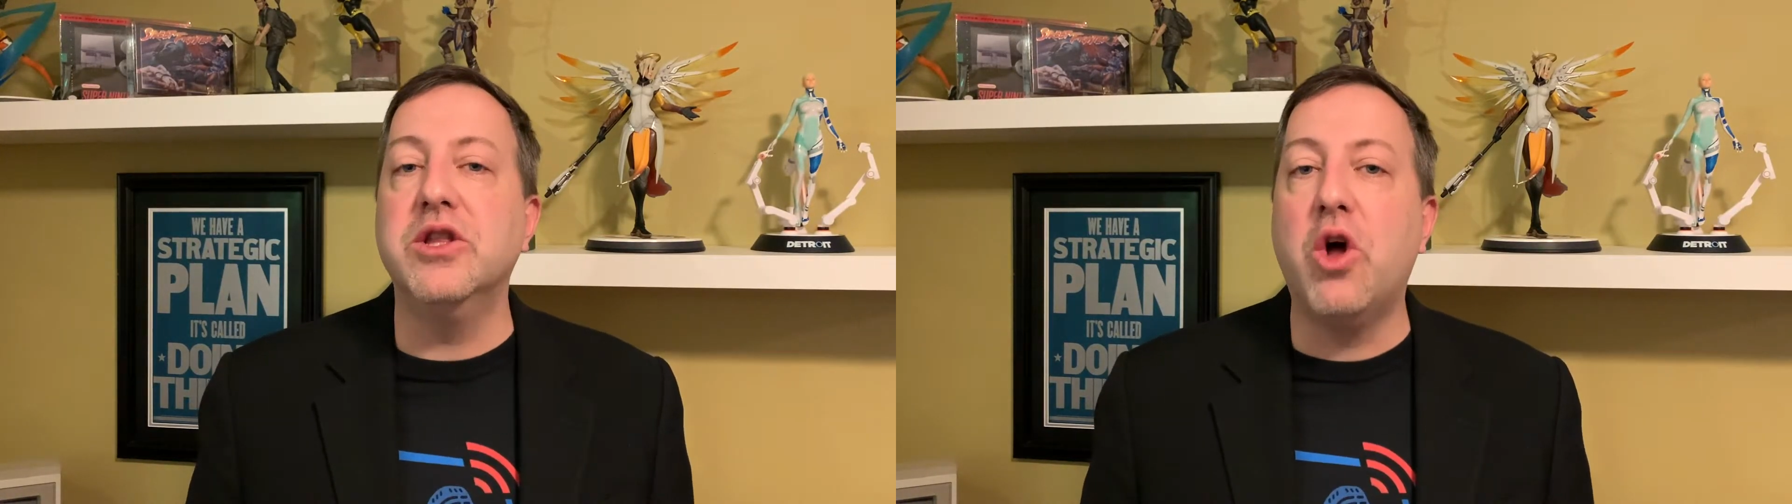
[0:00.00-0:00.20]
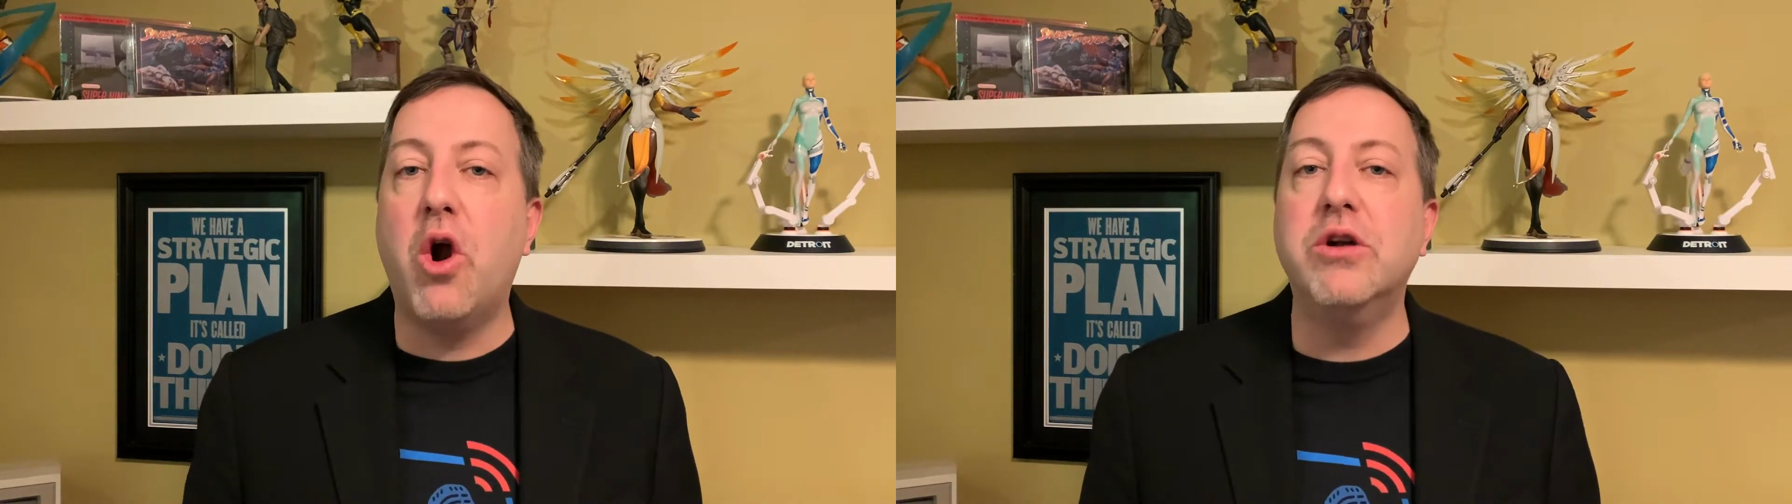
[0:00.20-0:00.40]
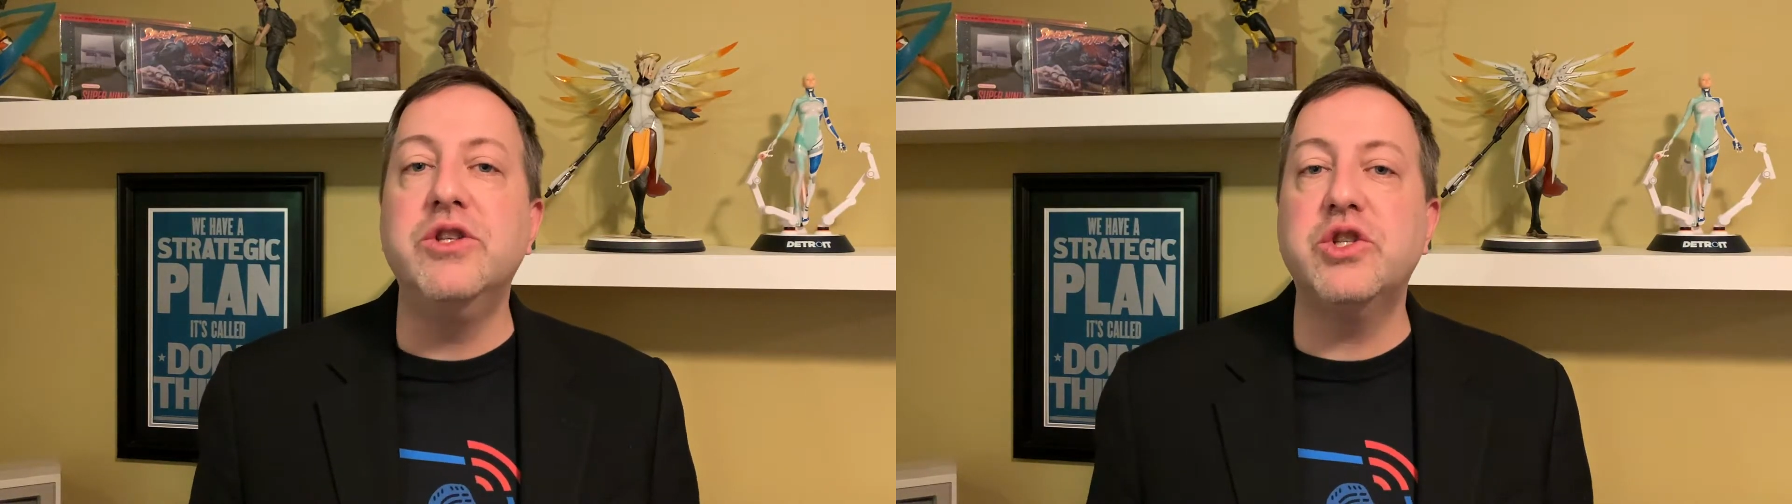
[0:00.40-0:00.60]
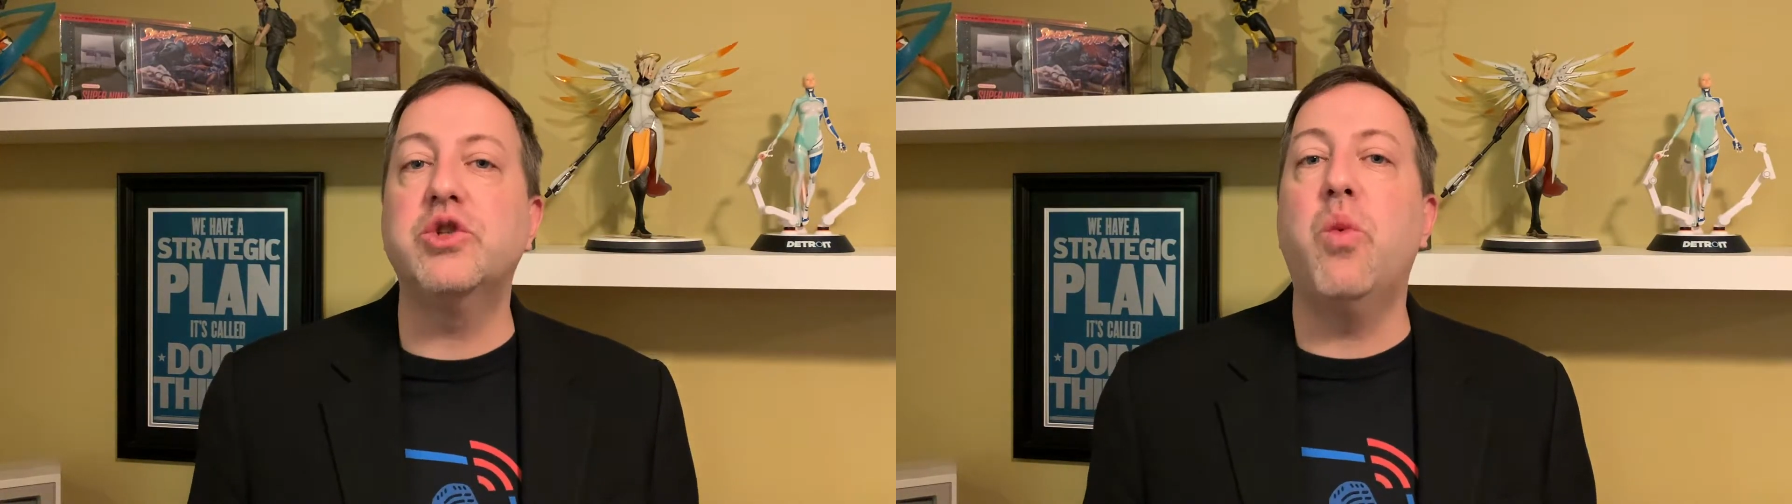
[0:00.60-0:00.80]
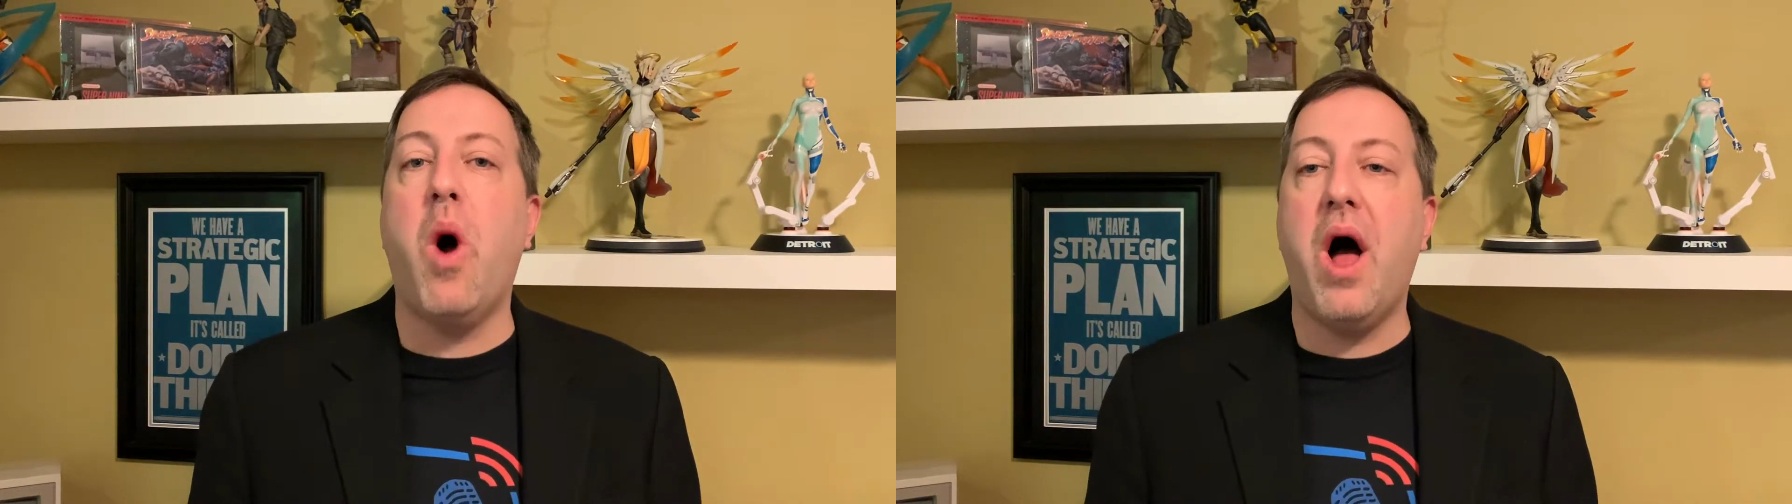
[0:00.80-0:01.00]
large
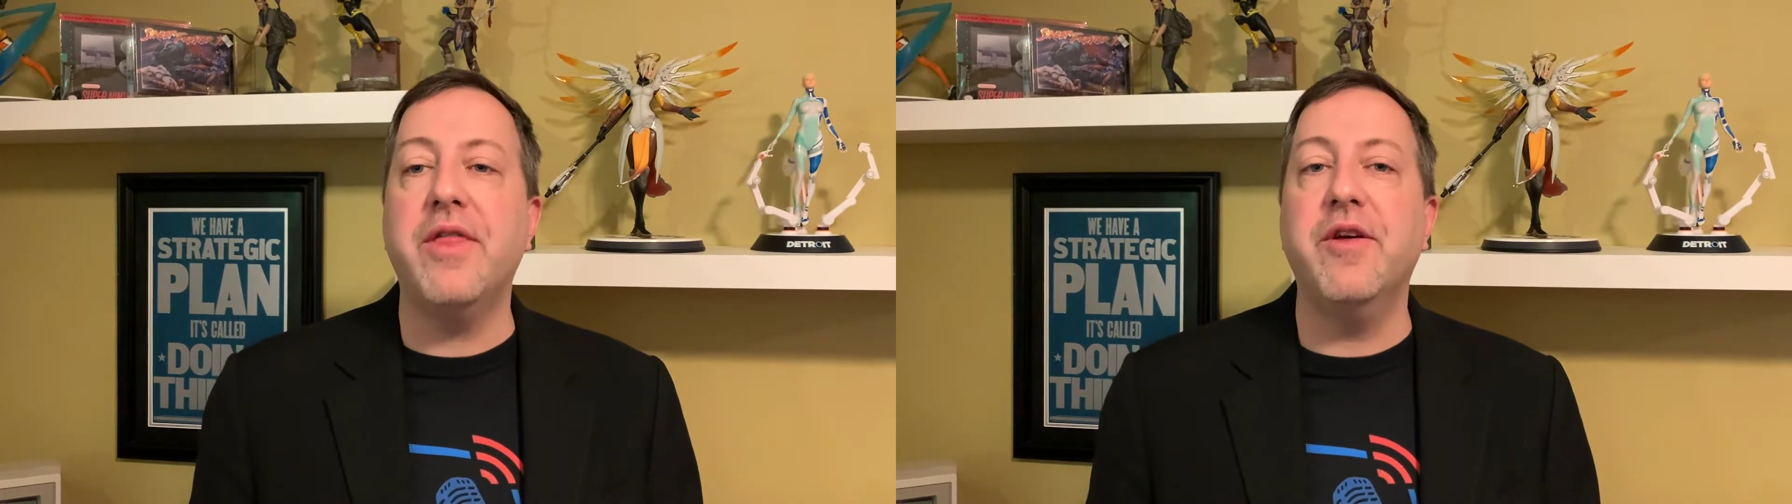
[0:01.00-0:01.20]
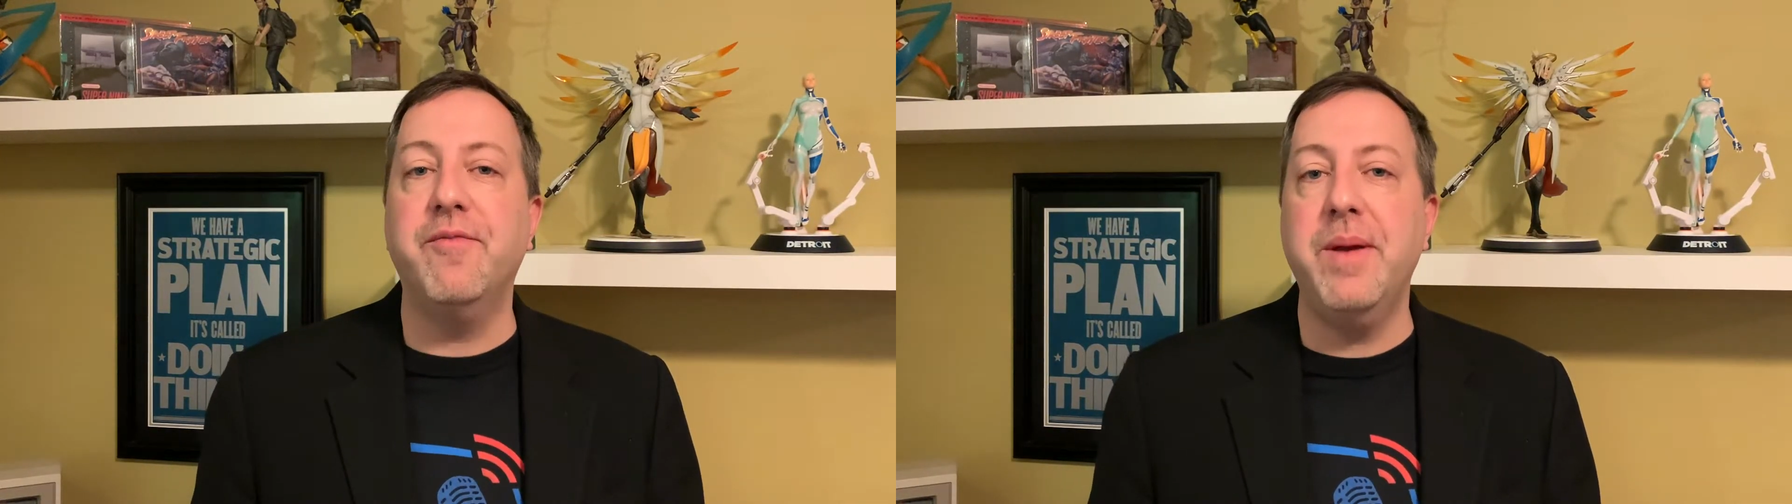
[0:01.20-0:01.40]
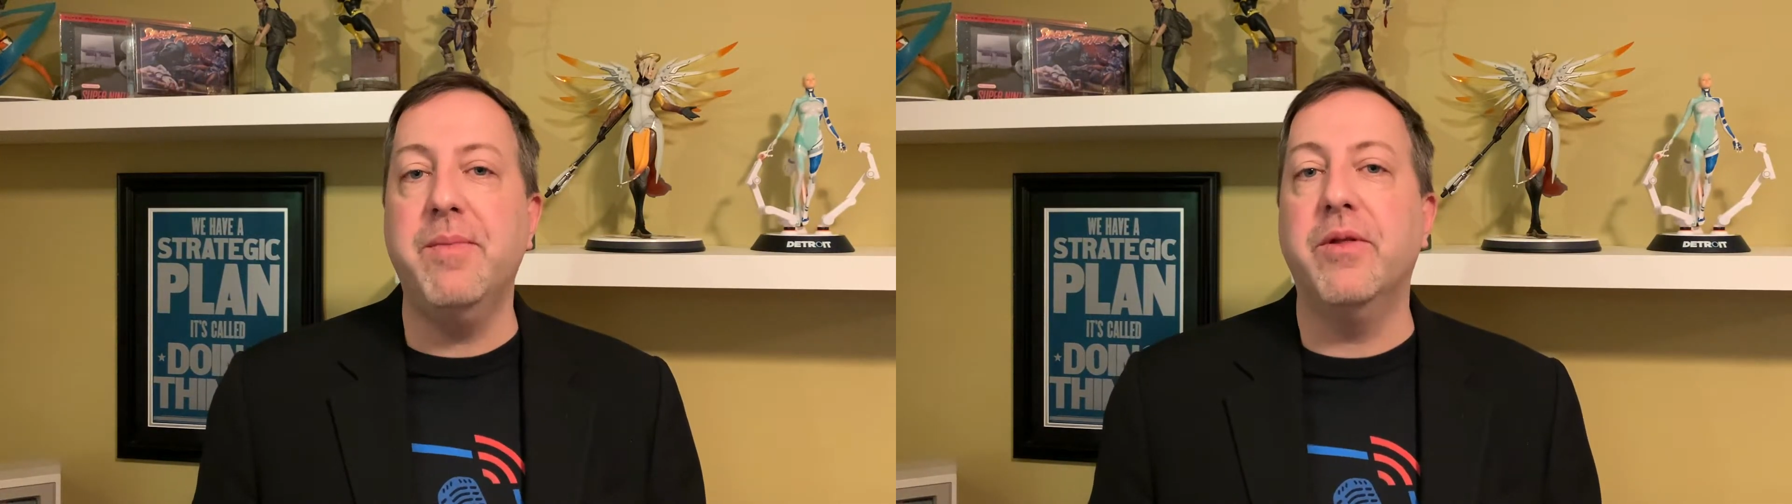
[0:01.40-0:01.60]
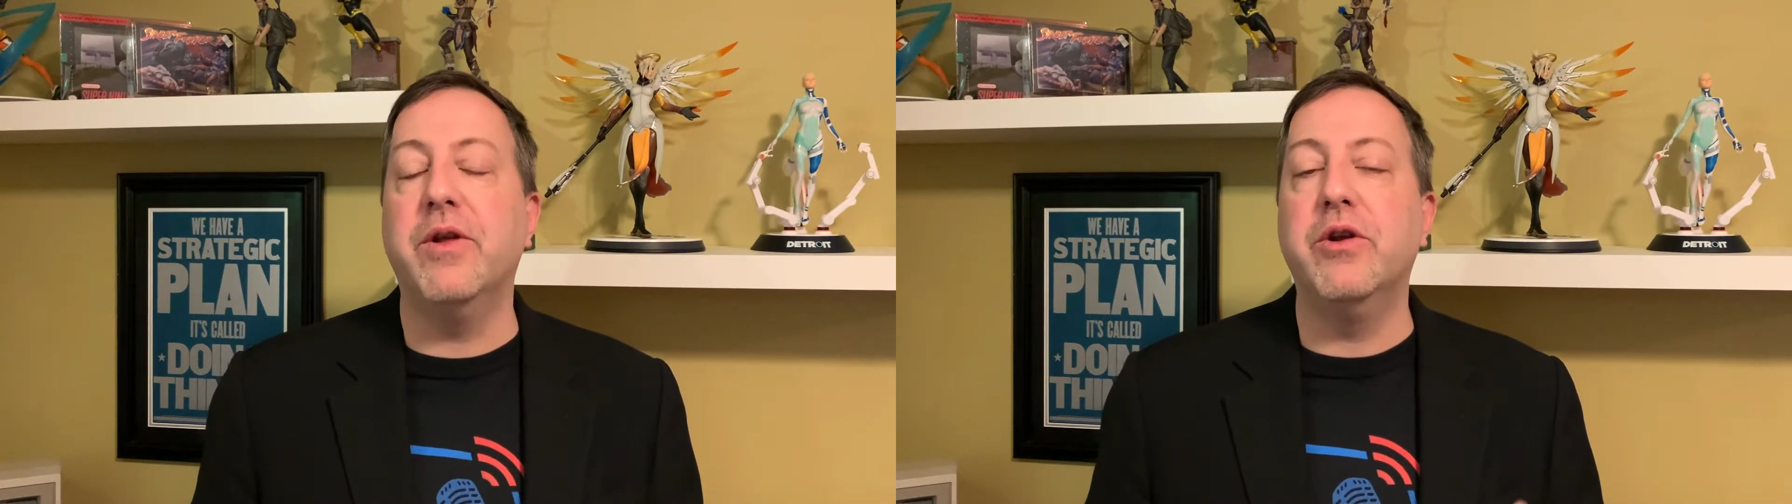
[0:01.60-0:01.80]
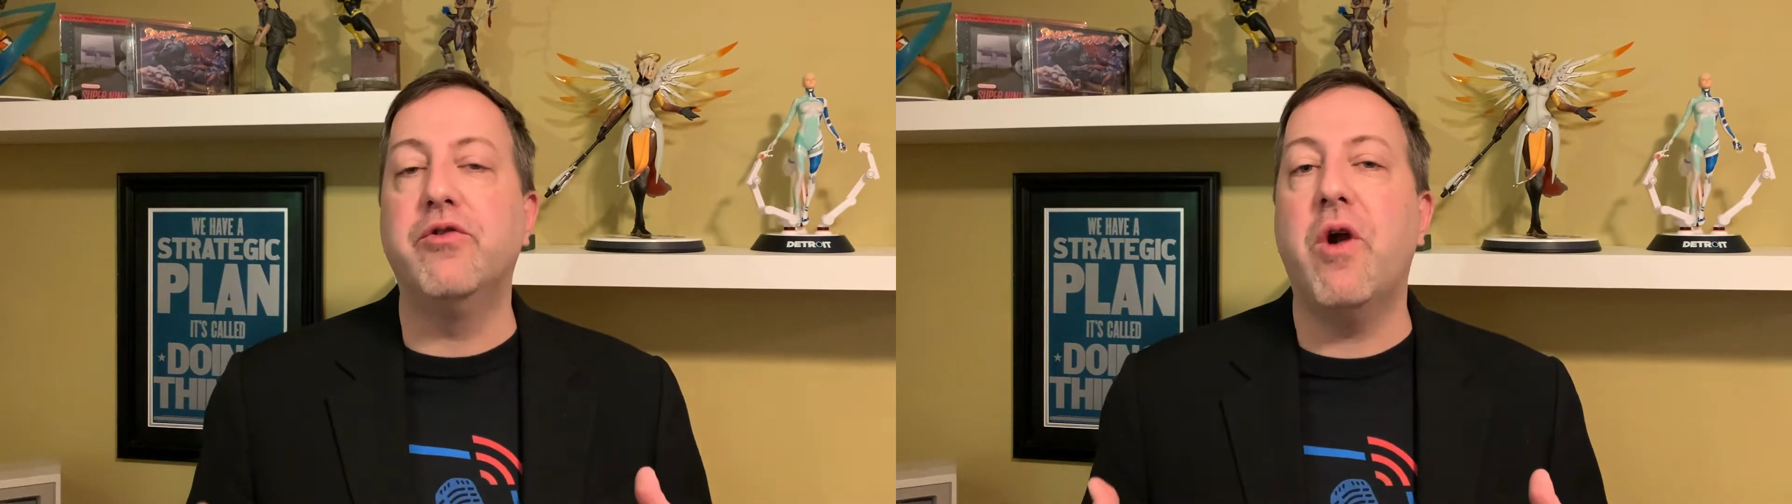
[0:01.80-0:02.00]
swath of people
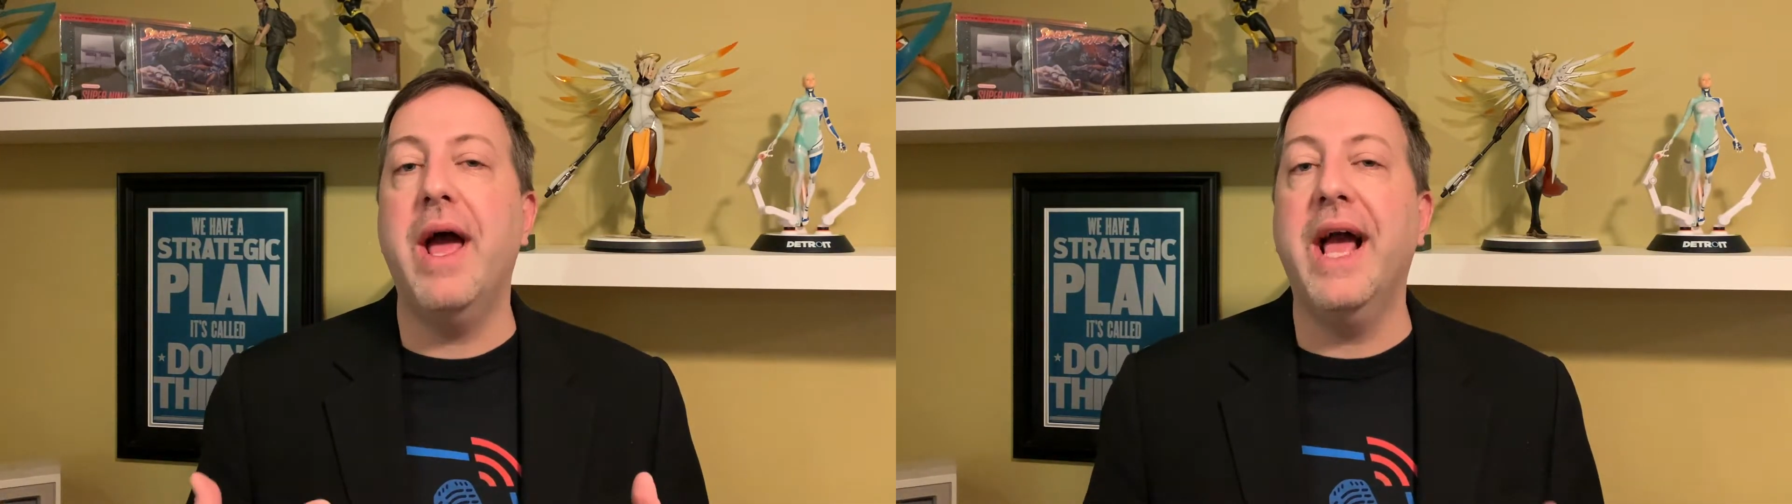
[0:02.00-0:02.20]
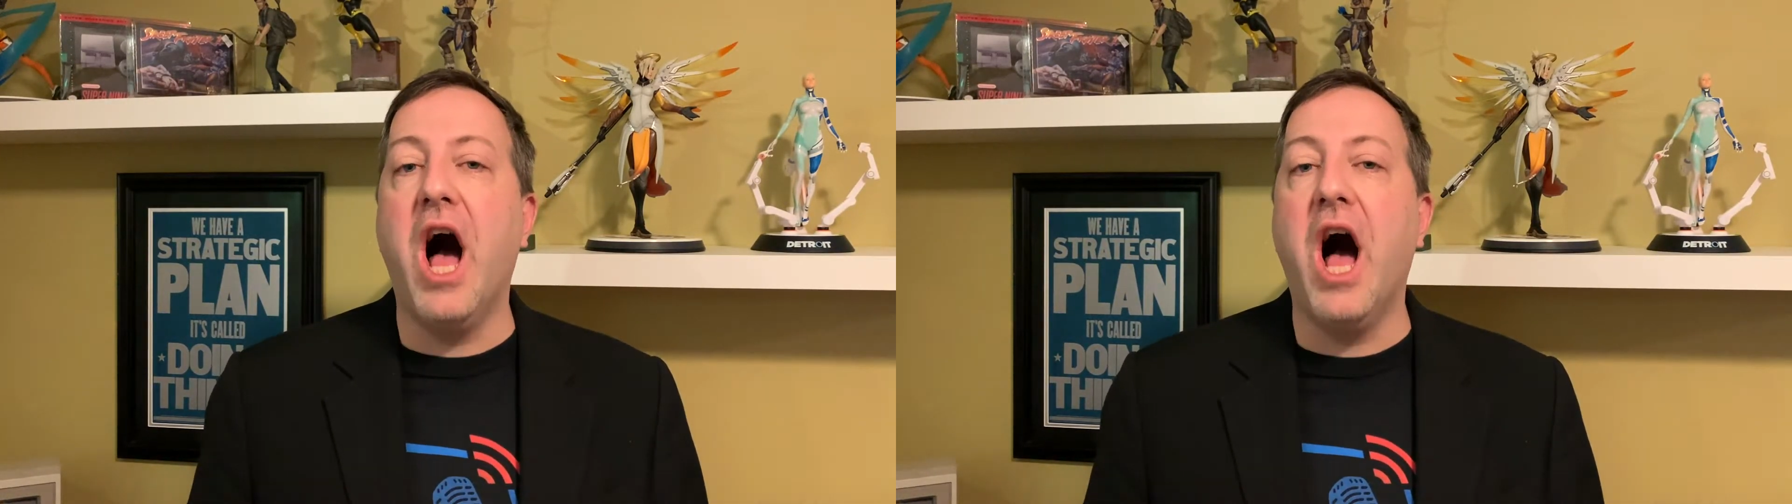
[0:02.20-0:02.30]
that are trying